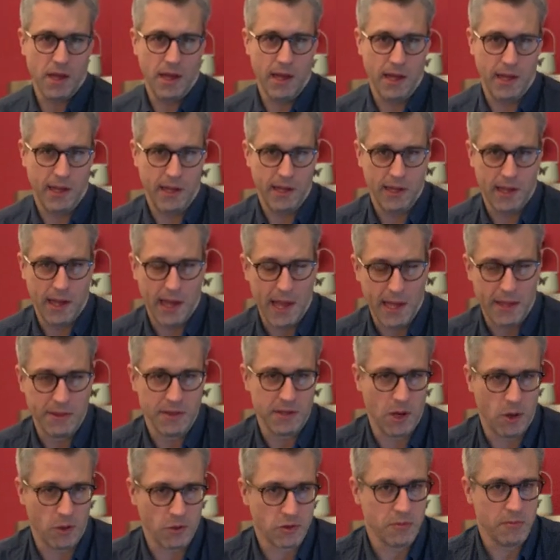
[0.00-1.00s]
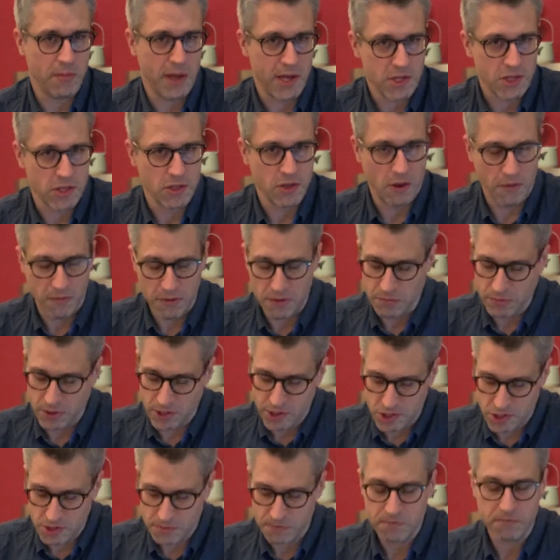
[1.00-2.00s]
uh, and the automation of the
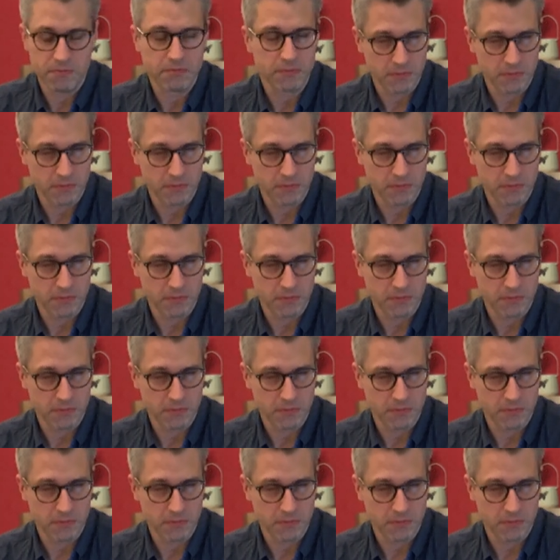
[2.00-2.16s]
bridge,